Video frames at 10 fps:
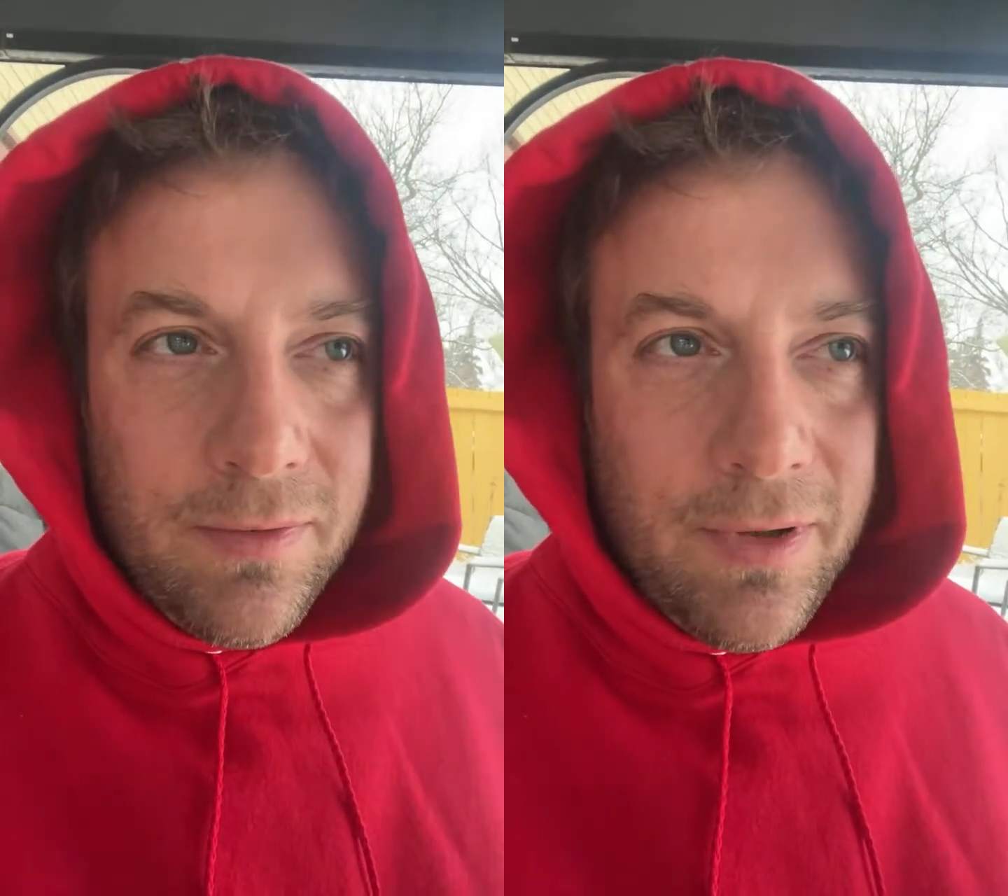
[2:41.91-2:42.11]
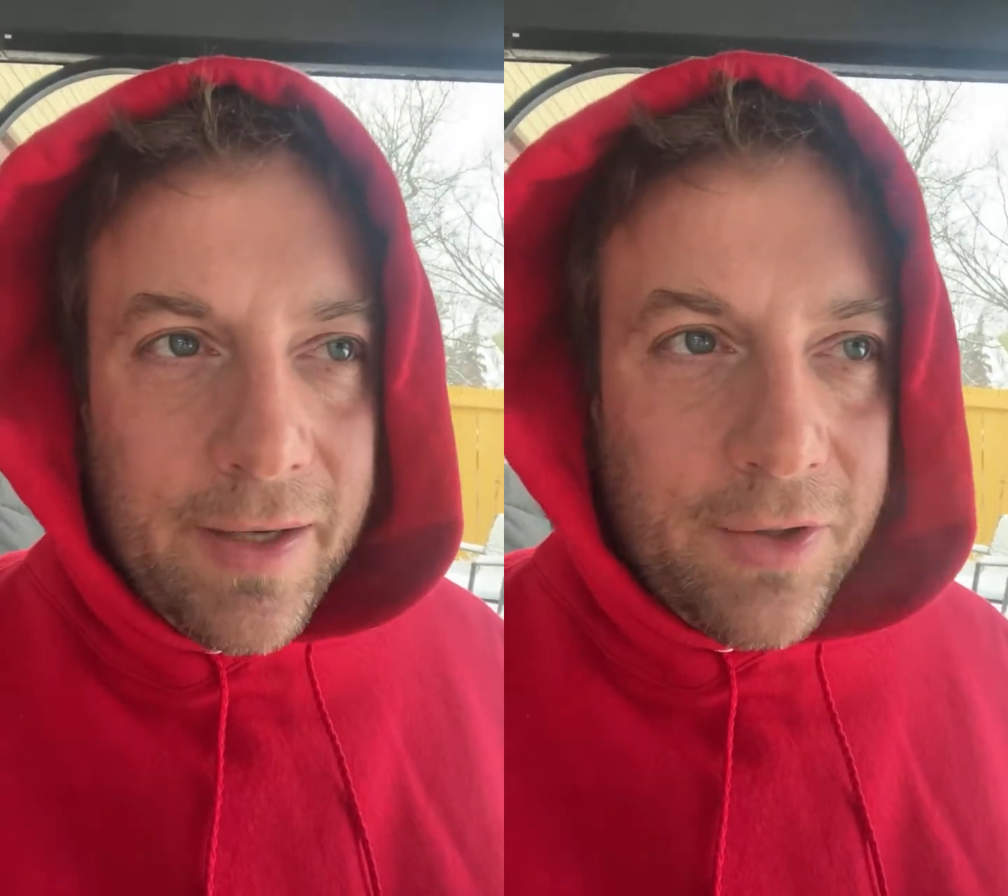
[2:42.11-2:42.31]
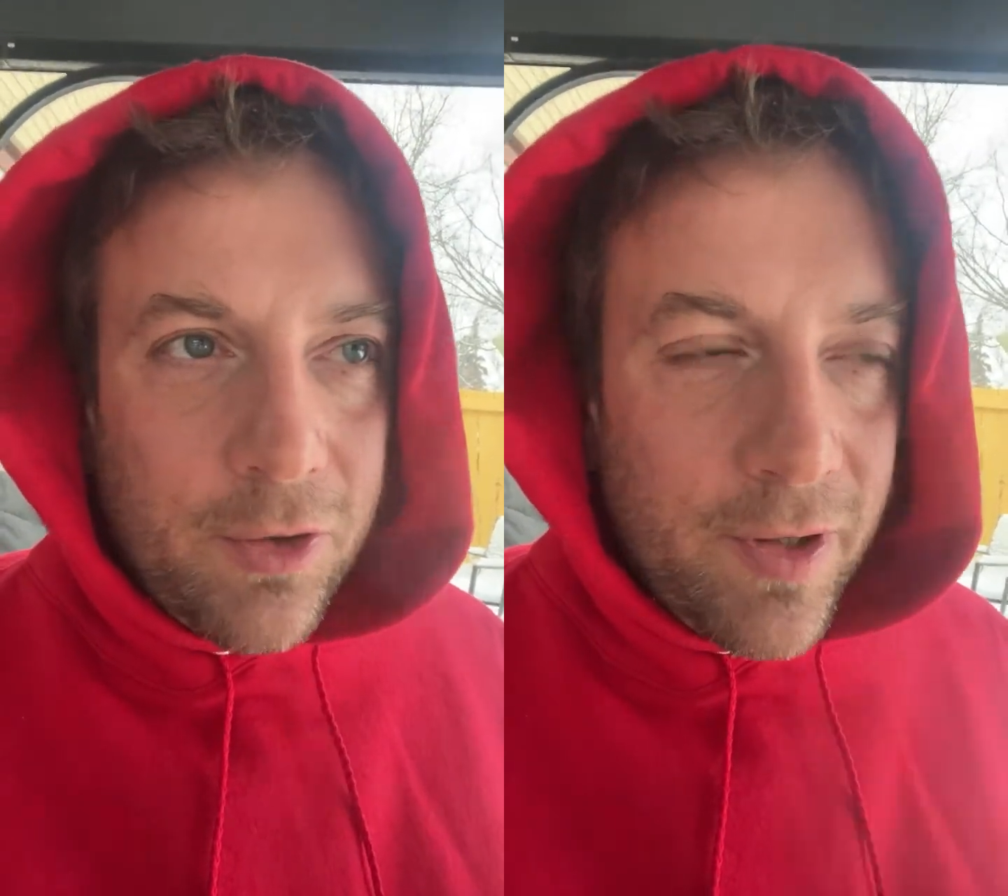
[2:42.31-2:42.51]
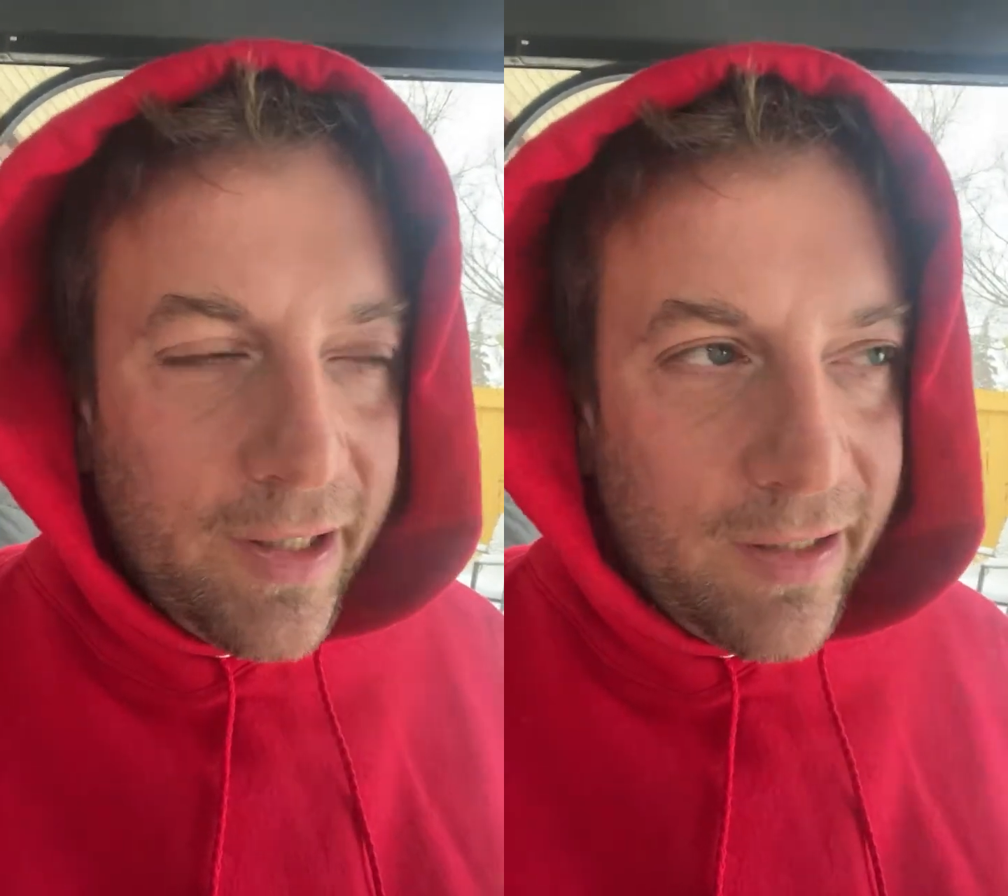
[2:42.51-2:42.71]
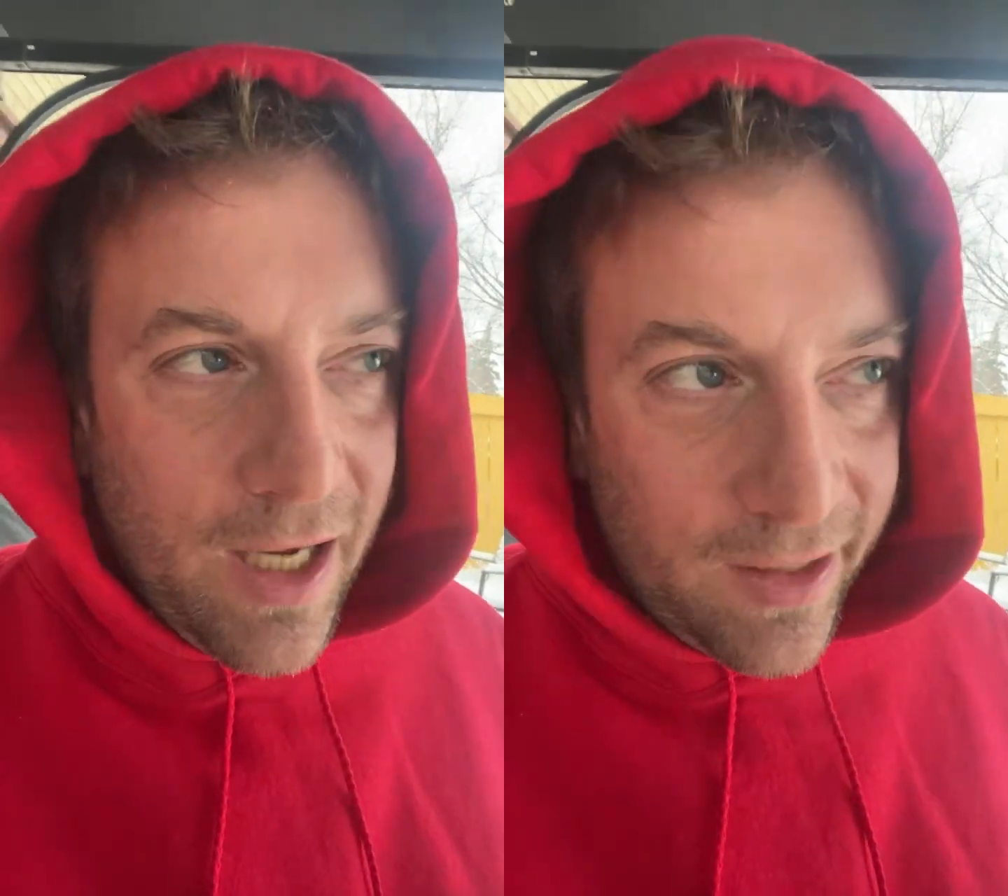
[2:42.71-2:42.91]
like to
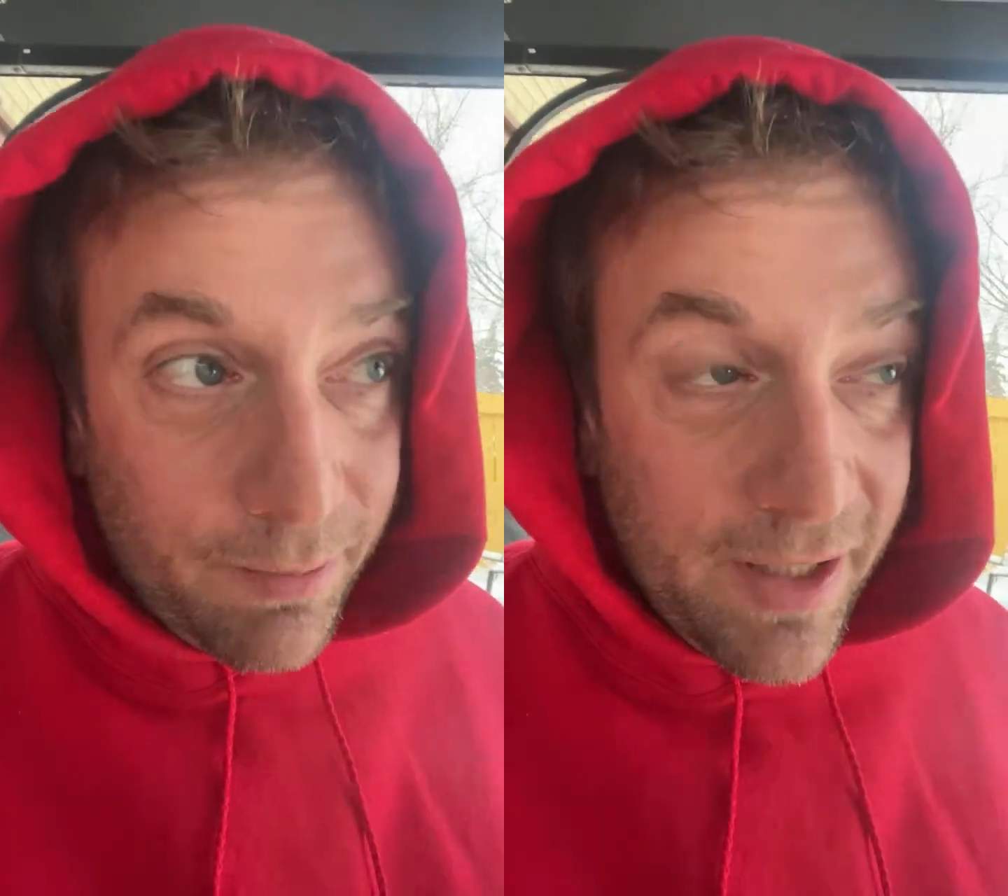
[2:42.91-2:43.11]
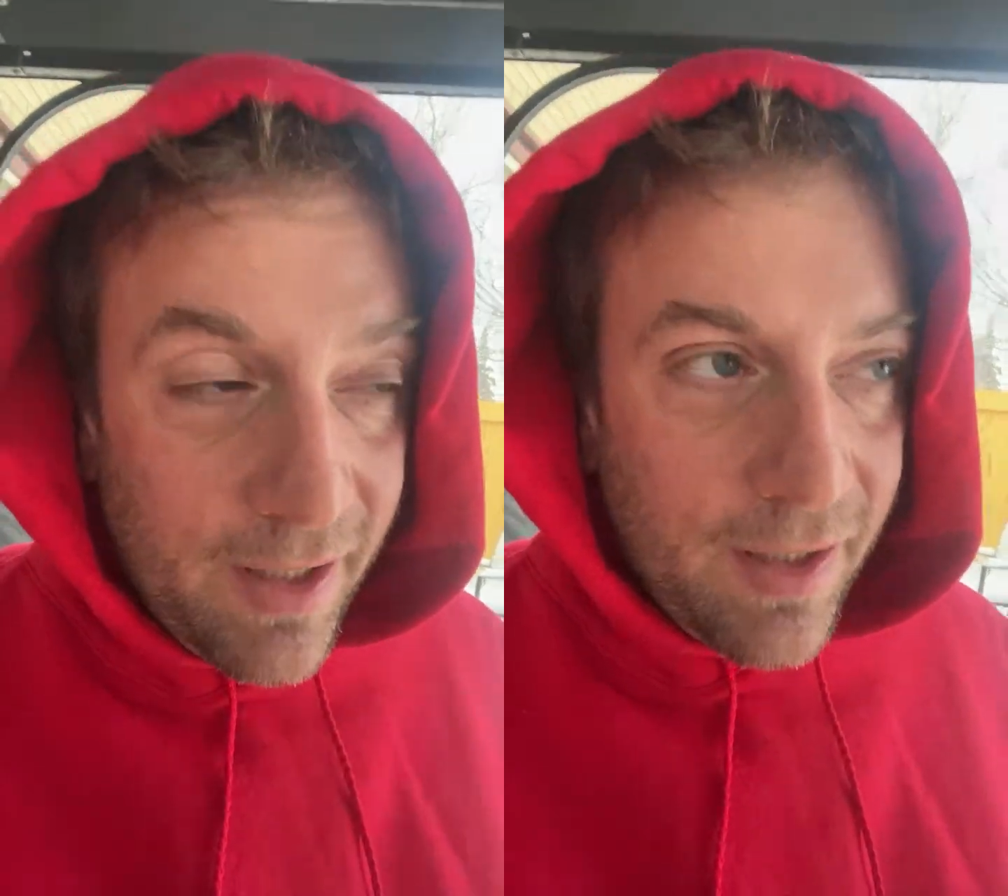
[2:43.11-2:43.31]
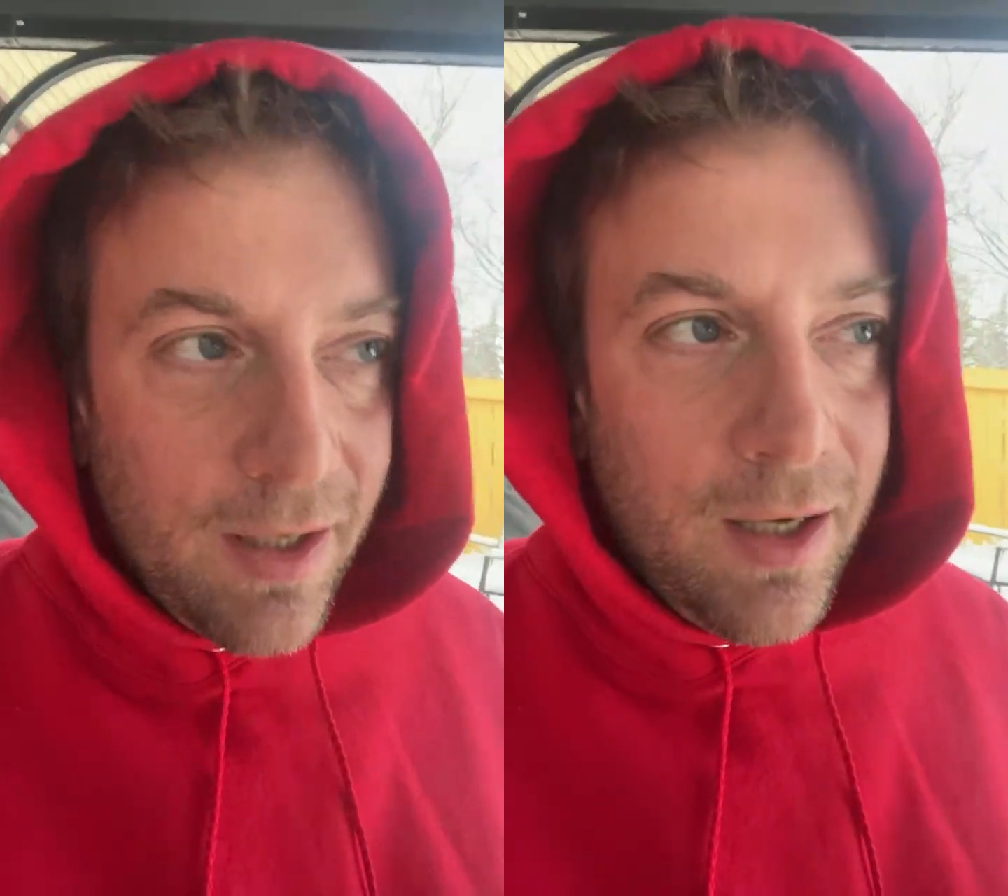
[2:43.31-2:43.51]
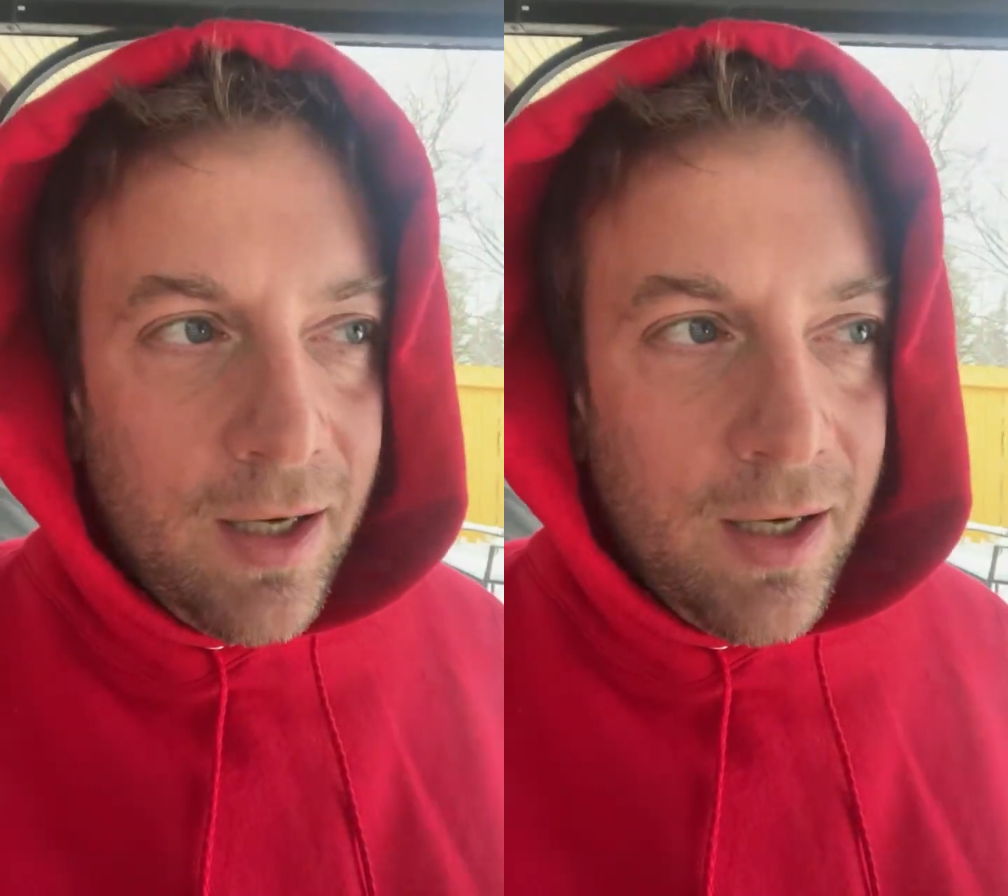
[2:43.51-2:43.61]
criticize me